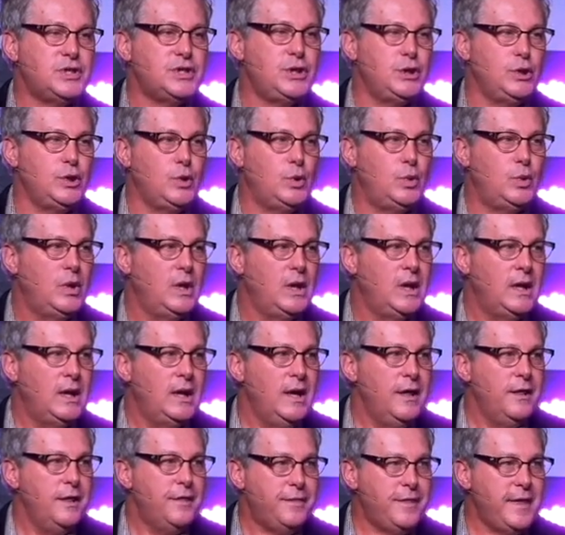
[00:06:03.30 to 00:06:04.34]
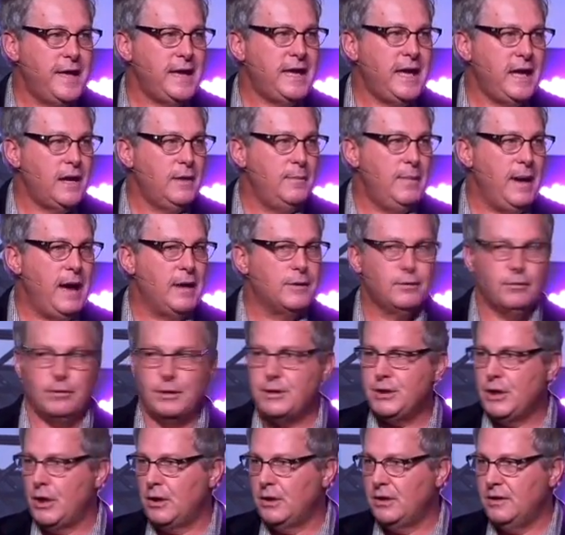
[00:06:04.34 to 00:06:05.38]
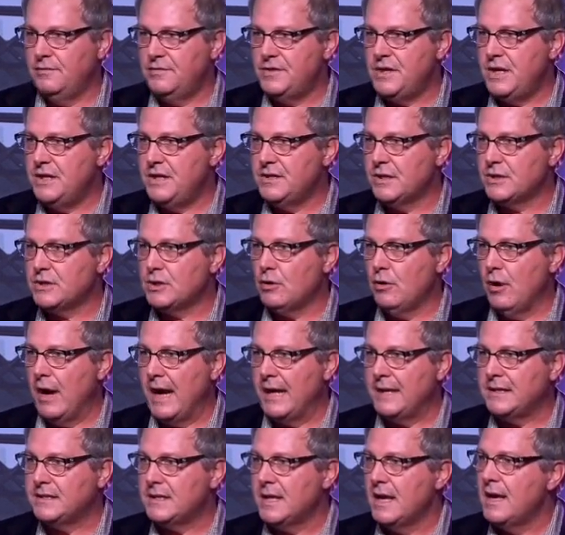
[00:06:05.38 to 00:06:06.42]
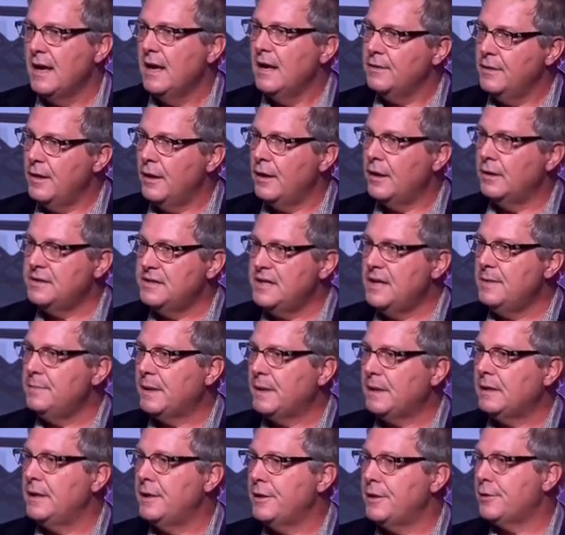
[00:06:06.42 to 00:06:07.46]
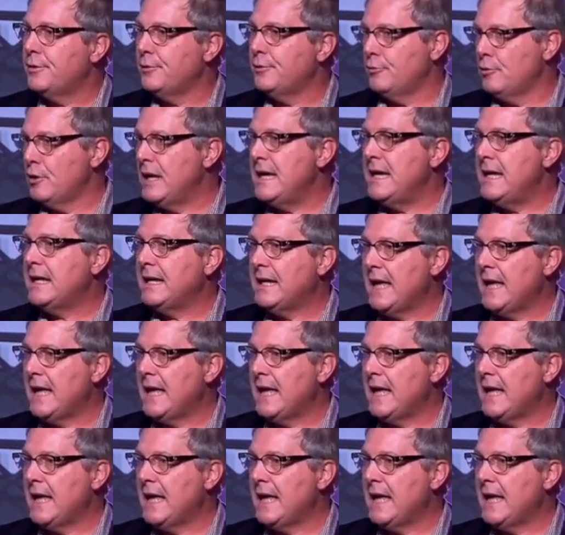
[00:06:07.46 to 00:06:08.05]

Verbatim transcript: to thinking about the return of Jesus Christ, there are typically three